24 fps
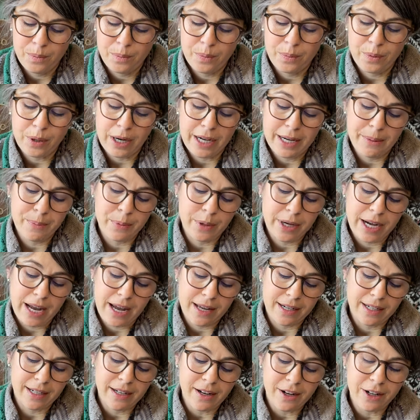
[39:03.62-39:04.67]
Right,
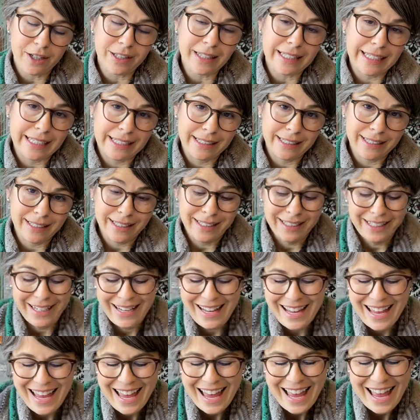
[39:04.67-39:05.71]
Brianna Arlene.
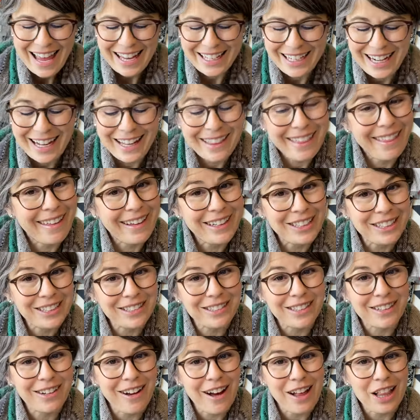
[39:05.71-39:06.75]
And I think she's
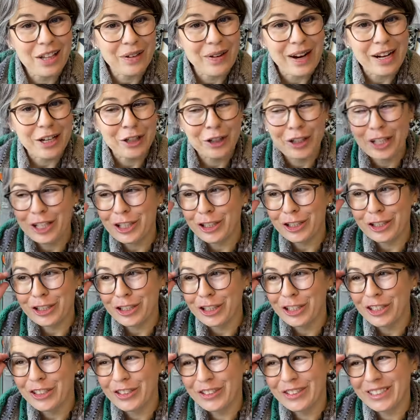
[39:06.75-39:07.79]
a Colorado knitter
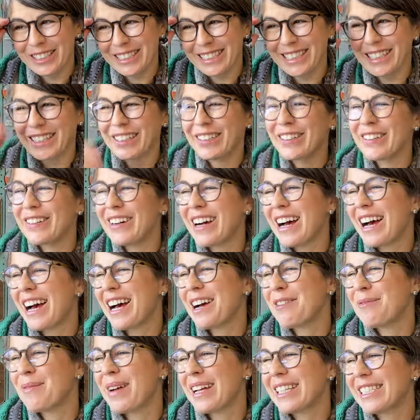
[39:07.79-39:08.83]
too. So
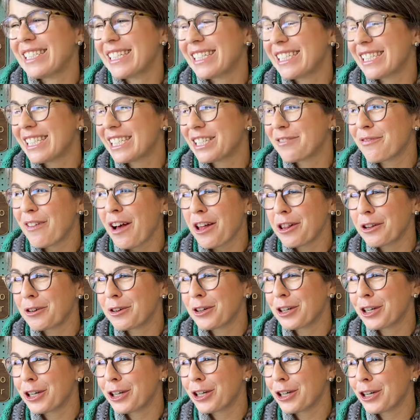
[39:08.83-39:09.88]
um, I did just follow
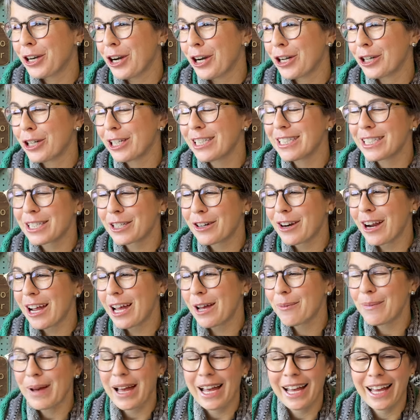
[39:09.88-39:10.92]
her on
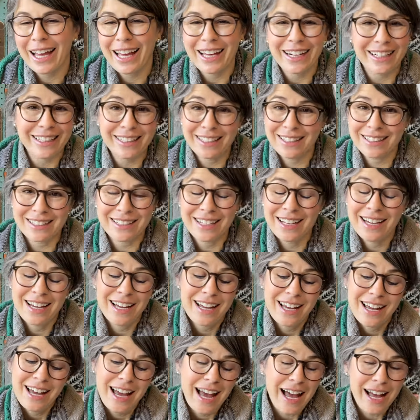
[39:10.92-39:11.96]
Instagram. I hadn't
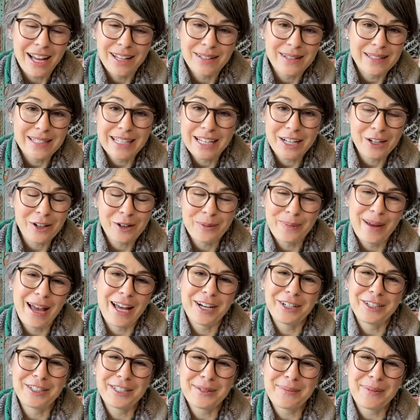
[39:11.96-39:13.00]
uh, seen her
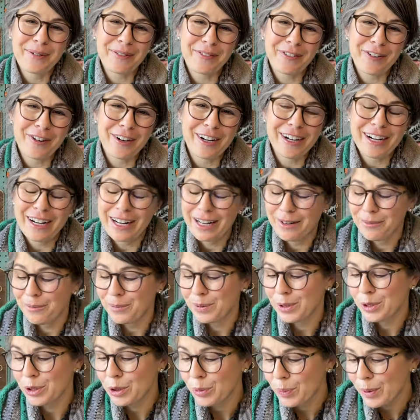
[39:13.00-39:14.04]
patterns before. I'm
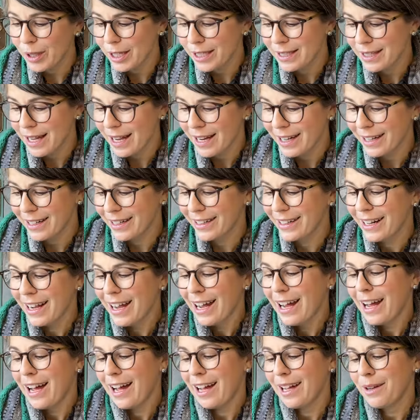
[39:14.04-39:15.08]
super excited.
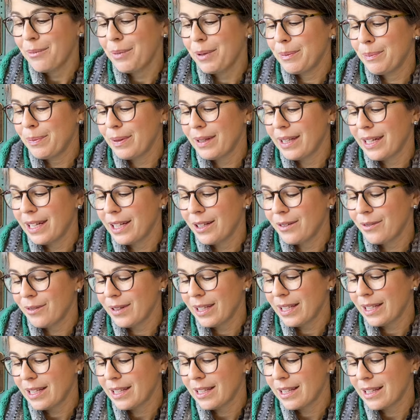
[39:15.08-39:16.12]
I've been playing
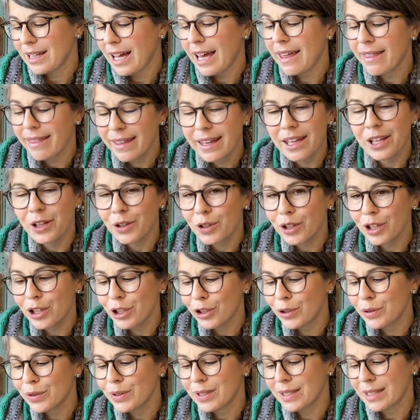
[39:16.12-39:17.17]
with, I think you can
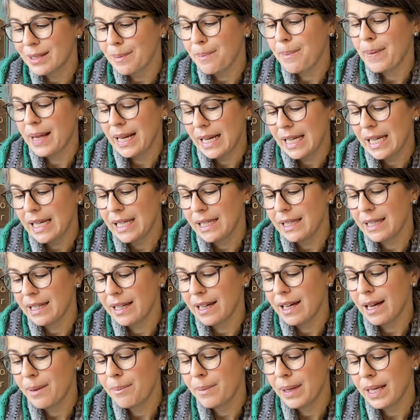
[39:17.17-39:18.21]
use mini,
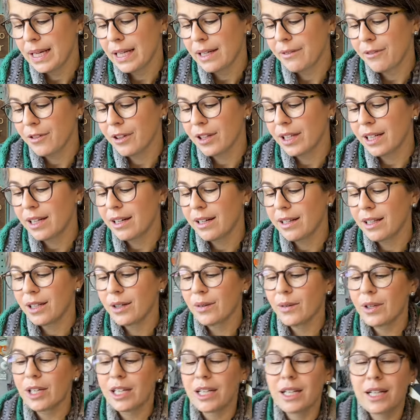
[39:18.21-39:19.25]
a mini for the color
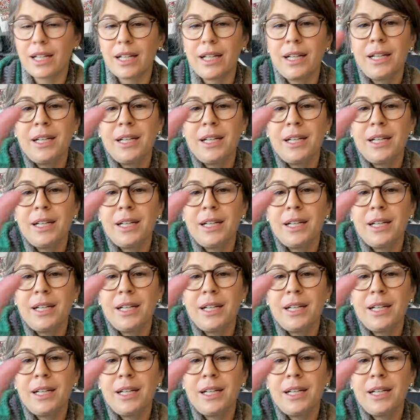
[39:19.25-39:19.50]
work.